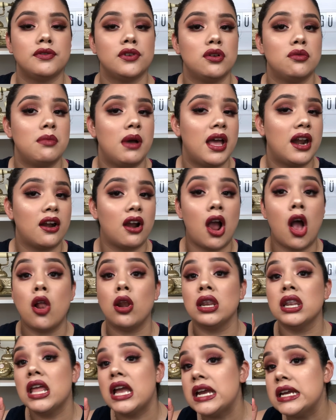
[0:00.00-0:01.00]
no matter how
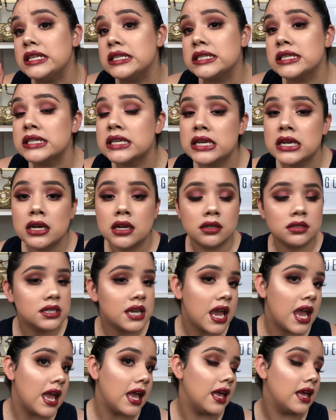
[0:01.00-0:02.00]
light,
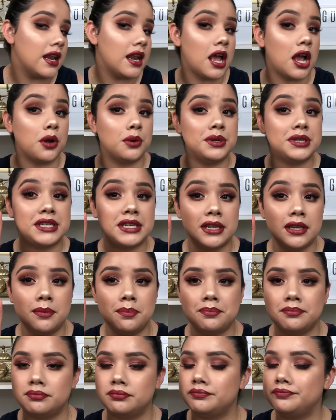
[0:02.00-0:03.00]
tan, how
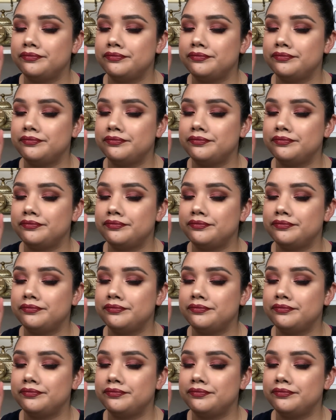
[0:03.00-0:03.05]
deep.